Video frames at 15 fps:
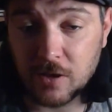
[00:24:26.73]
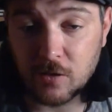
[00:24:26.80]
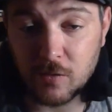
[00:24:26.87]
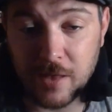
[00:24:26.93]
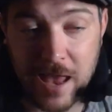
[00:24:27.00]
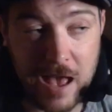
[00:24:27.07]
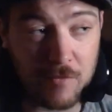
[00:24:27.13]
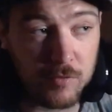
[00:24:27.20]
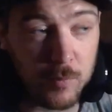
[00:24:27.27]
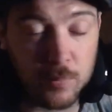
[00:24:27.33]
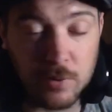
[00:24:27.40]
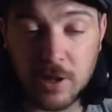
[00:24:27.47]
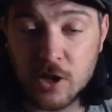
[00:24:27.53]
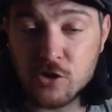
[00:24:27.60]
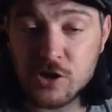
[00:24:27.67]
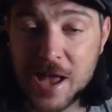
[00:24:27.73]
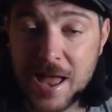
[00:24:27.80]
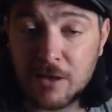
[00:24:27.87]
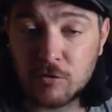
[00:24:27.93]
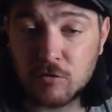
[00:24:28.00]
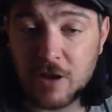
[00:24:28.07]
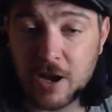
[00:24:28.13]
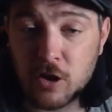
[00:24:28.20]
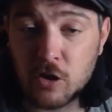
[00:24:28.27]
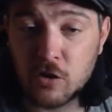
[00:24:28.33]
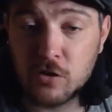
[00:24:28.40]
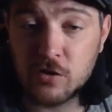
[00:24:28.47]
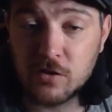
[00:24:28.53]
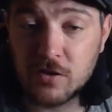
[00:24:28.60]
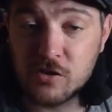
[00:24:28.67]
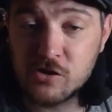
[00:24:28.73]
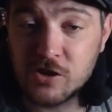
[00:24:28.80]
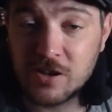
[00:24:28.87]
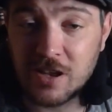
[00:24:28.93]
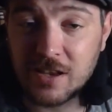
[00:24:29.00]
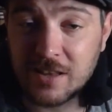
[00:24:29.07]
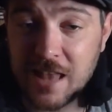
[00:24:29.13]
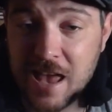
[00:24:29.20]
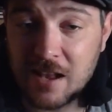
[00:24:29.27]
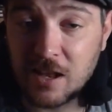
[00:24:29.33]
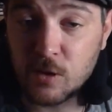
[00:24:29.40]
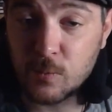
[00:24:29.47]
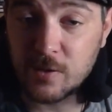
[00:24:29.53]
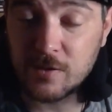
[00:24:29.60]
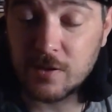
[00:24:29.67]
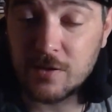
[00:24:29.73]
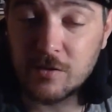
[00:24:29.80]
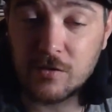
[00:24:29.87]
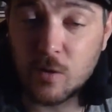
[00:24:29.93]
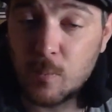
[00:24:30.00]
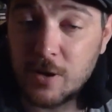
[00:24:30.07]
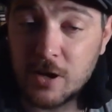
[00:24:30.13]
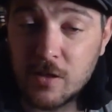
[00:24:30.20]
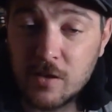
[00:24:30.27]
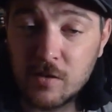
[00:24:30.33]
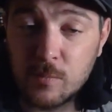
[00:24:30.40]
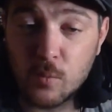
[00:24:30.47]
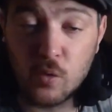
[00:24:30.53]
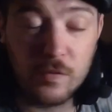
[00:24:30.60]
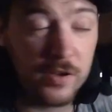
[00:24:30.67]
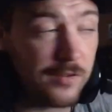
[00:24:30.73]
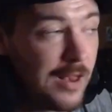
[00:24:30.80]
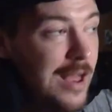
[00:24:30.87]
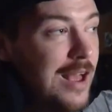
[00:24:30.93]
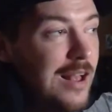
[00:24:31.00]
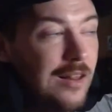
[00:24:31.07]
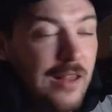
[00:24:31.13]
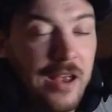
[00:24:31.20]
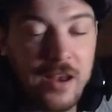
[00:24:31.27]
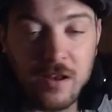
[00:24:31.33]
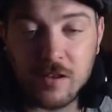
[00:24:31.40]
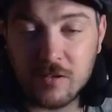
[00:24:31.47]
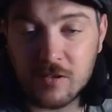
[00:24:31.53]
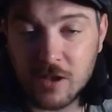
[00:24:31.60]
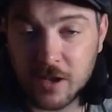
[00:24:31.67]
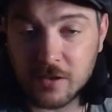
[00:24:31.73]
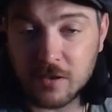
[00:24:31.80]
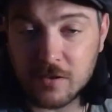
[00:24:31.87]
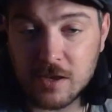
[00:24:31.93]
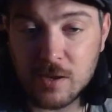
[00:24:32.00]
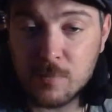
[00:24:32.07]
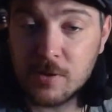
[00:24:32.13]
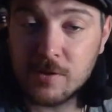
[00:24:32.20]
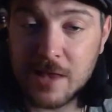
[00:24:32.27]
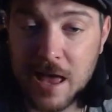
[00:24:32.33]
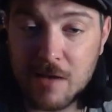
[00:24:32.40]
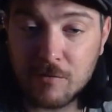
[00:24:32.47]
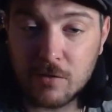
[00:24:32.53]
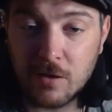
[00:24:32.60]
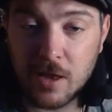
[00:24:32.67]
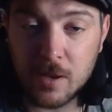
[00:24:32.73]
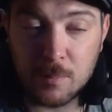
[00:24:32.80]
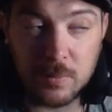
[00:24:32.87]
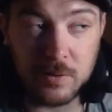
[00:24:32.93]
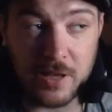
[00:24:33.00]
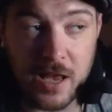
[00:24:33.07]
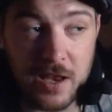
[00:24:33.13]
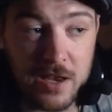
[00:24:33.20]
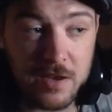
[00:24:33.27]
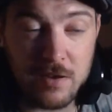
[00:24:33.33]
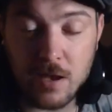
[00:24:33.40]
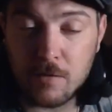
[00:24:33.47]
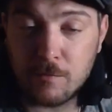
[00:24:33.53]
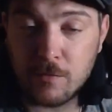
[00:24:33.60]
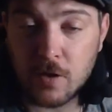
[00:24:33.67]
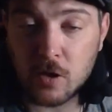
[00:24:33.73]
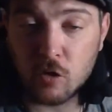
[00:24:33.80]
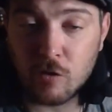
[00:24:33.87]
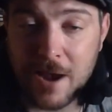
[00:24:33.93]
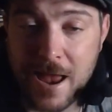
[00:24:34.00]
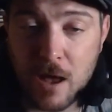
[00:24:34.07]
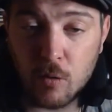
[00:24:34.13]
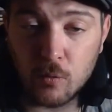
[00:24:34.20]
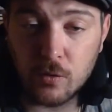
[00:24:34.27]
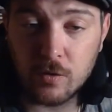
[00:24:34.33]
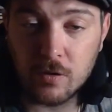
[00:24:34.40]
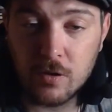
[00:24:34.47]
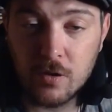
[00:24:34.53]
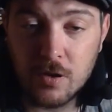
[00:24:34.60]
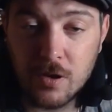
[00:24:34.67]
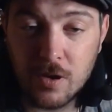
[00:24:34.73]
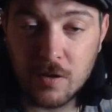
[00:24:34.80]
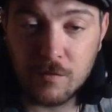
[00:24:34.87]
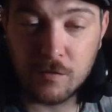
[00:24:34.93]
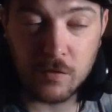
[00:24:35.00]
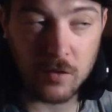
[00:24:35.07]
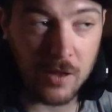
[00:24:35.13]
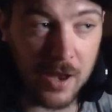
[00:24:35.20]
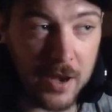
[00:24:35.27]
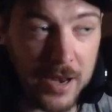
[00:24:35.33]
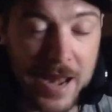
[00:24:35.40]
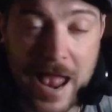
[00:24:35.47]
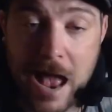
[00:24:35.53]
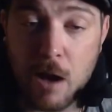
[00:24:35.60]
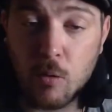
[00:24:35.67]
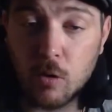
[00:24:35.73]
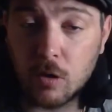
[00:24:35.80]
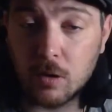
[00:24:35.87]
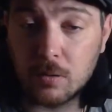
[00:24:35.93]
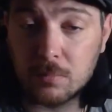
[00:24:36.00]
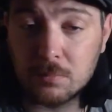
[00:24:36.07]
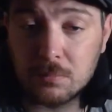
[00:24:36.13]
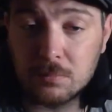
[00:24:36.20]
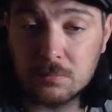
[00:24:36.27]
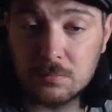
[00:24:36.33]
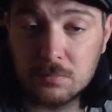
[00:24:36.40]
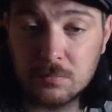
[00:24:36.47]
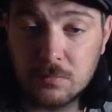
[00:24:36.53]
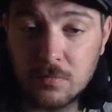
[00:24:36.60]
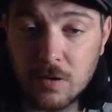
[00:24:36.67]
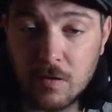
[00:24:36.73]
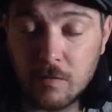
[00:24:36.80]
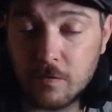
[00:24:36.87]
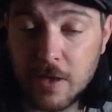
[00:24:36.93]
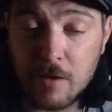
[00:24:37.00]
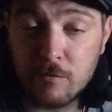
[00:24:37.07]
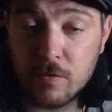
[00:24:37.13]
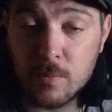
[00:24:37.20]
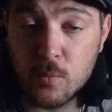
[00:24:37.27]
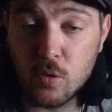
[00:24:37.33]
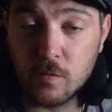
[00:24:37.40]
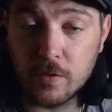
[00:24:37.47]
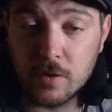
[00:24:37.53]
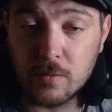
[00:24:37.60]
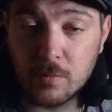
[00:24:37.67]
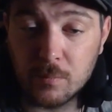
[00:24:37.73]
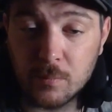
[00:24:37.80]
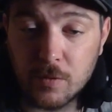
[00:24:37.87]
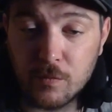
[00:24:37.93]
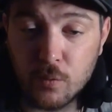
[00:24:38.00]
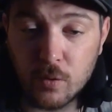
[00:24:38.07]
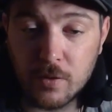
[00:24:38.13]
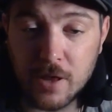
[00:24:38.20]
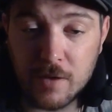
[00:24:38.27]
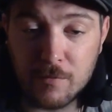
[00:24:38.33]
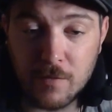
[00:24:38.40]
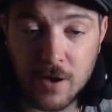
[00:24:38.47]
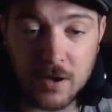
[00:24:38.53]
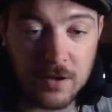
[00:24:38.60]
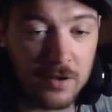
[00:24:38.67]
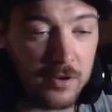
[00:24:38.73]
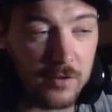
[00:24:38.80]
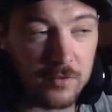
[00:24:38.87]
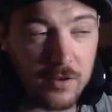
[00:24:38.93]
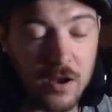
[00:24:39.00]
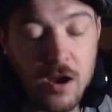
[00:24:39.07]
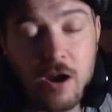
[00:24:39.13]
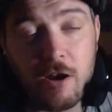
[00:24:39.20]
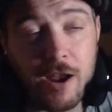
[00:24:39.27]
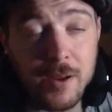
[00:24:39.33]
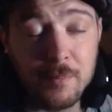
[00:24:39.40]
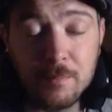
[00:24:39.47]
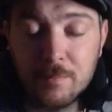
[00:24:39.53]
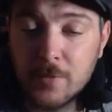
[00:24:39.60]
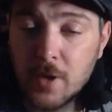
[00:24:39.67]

Do they have to play jazz records and shit like that? We see in so many of these movies. It's like the demons have to, play and fuck around for, an hour of every movie before they finally can say, all right,